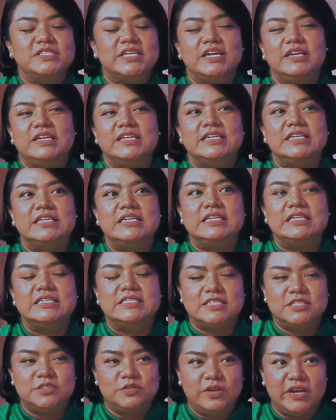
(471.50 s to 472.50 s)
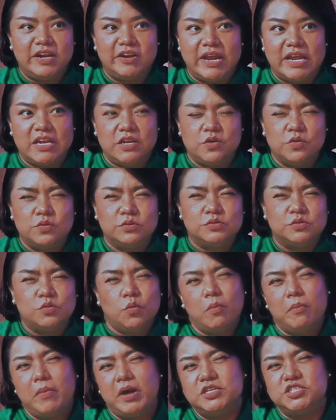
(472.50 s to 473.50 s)
So because I didn't listen to the radio
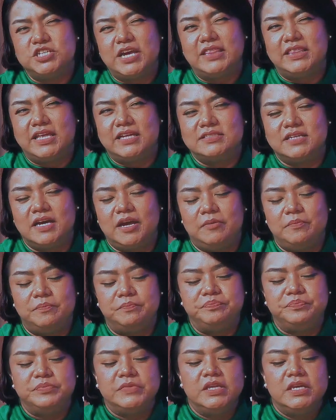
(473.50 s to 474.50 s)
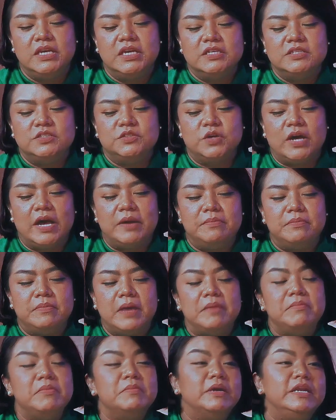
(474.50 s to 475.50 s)
so much at that time. So
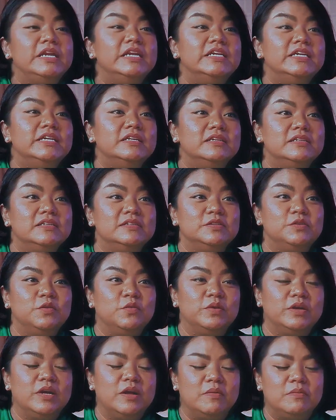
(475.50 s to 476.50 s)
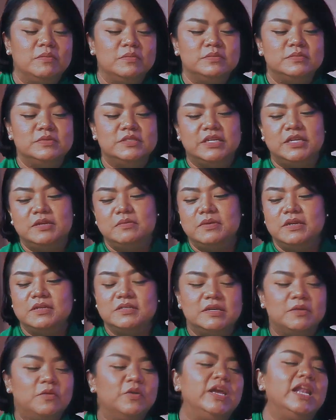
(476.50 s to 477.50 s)
I'm a nerd growing up. Jadi
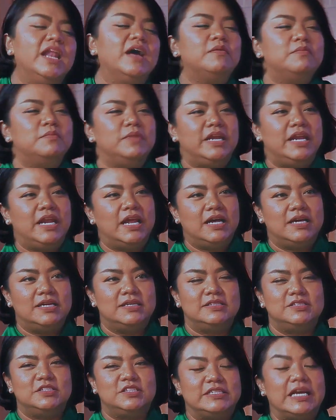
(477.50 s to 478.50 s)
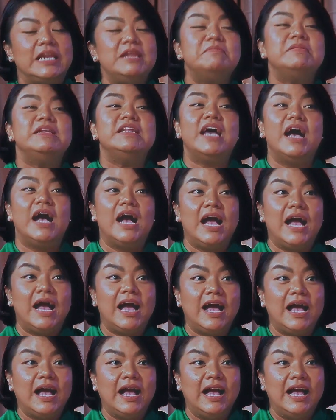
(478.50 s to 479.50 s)
bila macam, okay lah, boleh lah. Sekali
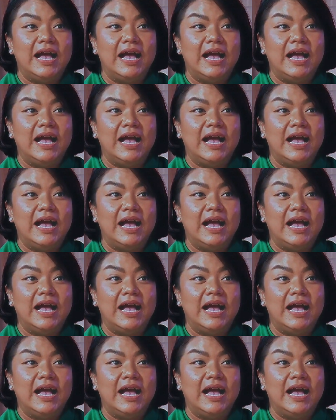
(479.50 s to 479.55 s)
menang.